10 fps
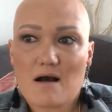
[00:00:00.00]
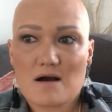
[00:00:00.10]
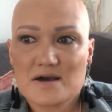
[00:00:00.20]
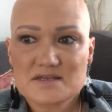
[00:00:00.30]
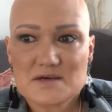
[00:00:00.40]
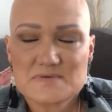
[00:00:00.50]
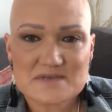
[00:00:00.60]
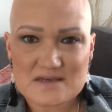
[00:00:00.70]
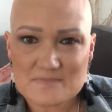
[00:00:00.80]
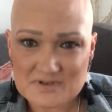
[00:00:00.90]
I don't
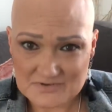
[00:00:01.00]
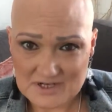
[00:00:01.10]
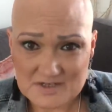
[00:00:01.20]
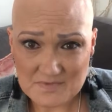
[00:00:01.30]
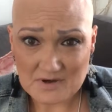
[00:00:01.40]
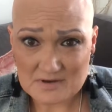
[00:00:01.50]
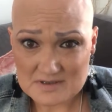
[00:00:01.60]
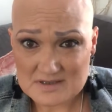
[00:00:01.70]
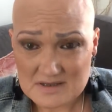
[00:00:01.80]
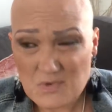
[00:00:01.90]
see my stretch
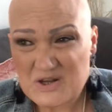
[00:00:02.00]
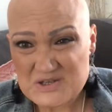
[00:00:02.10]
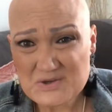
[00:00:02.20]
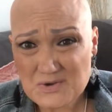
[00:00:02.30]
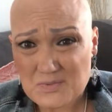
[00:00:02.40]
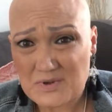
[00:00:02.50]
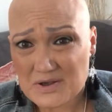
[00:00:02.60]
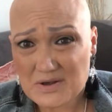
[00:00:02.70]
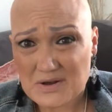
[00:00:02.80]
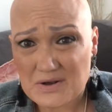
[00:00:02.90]
marks. Well, I do,
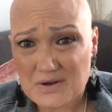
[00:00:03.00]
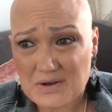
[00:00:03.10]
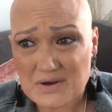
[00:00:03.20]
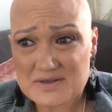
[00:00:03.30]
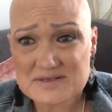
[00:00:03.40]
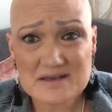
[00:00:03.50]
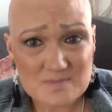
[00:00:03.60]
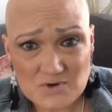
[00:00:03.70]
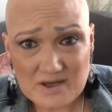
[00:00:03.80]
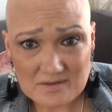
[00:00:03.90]
but I
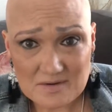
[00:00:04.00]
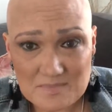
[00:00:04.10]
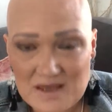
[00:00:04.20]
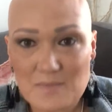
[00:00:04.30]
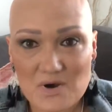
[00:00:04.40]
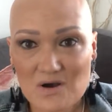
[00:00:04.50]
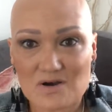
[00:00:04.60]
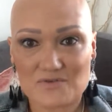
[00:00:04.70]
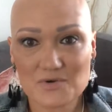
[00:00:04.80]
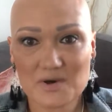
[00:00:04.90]
celebrate them. They're
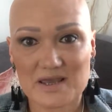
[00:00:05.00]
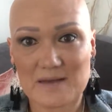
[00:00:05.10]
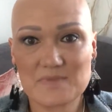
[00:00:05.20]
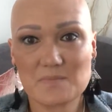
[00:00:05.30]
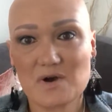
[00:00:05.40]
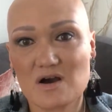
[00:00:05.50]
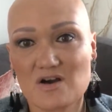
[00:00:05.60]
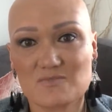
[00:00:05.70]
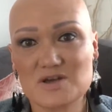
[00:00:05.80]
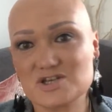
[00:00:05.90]
part of who I am. They're
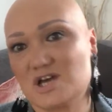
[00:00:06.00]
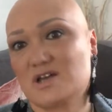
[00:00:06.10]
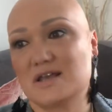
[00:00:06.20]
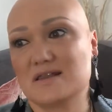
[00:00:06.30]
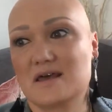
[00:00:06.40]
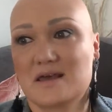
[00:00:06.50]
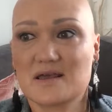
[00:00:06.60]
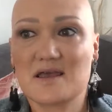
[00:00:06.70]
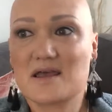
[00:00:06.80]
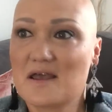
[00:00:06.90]
part of my journey.
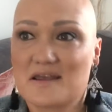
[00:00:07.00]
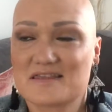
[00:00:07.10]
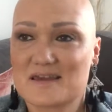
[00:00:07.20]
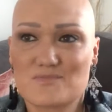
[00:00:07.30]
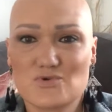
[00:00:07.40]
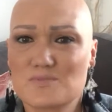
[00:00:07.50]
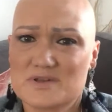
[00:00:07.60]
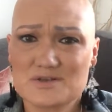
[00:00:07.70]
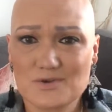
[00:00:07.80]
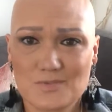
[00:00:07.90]
They brought
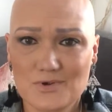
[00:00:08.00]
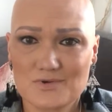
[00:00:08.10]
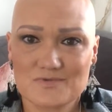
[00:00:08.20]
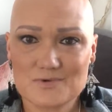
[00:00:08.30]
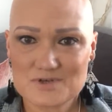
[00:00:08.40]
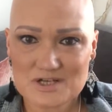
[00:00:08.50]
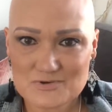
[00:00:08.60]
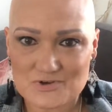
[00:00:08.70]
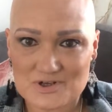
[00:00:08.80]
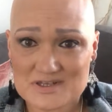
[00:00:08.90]
me two beautiful
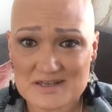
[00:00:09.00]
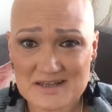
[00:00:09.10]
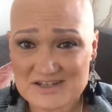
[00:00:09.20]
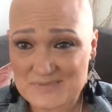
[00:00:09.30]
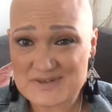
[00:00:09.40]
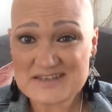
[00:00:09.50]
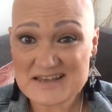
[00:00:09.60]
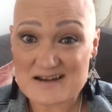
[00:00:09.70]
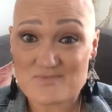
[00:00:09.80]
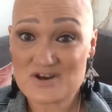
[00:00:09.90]
children, so they should be
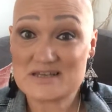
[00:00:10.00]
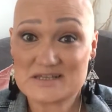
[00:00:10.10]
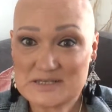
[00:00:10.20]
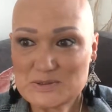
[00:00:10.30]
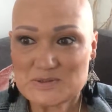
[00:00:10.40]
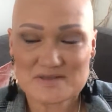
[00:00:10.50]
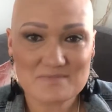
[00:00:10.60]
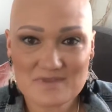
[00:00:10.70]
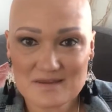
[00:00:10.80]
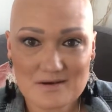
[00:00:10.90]
celebrated, not
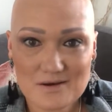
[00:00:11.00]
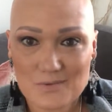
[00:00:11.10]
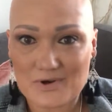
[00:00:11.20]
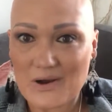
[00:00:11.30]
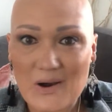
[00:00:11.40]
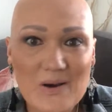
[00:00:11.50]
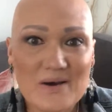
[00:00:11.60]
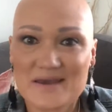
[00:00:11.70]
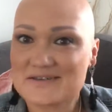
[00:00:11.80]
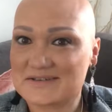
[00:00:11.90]
something that I want to
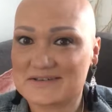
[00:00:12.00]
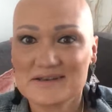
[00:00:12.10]
hide